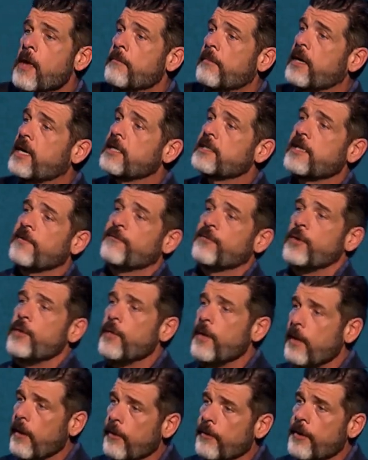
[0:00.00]
because if
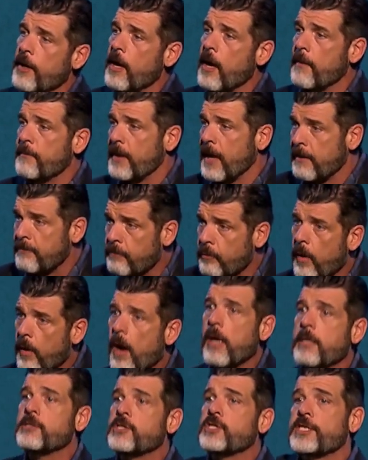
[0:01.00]
you held up a
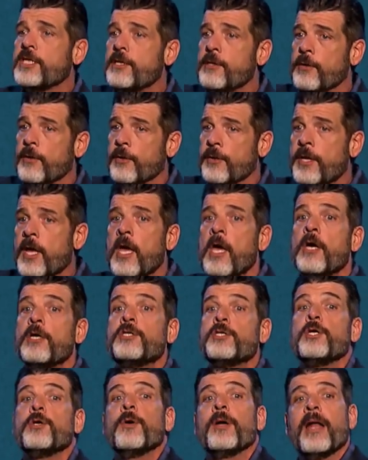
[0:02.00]
bronze shield
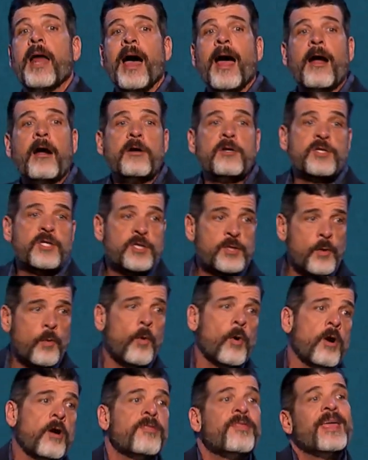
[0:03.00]
to an iron
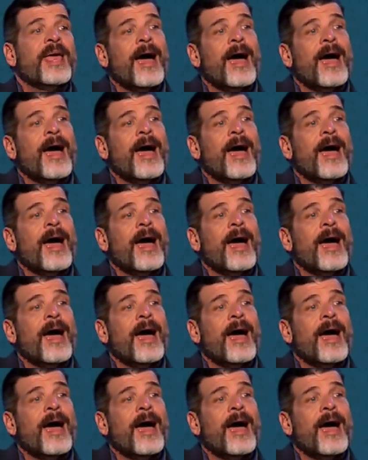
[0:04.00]
sword,